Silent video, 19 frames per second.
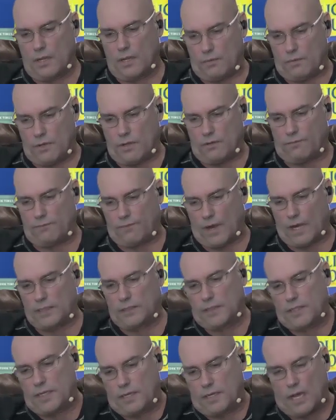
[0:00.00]
you
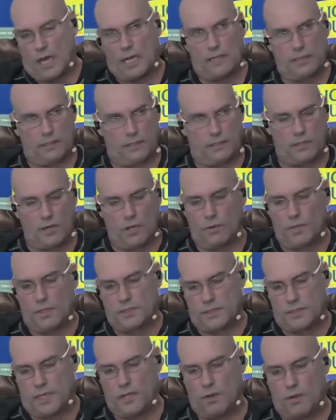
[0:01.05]
finally got the notice
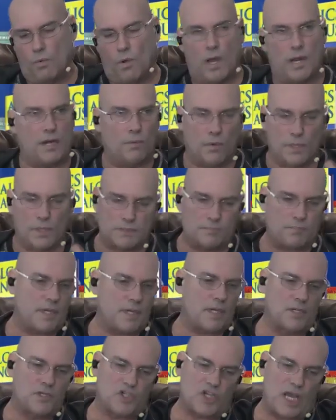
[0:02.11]
that you won. It wasn't
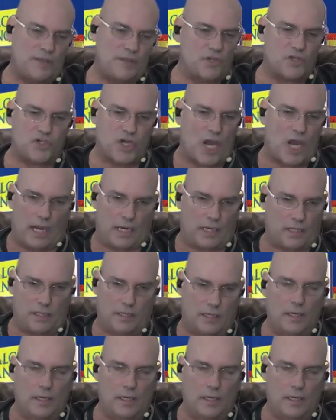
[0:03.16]
because you had the check.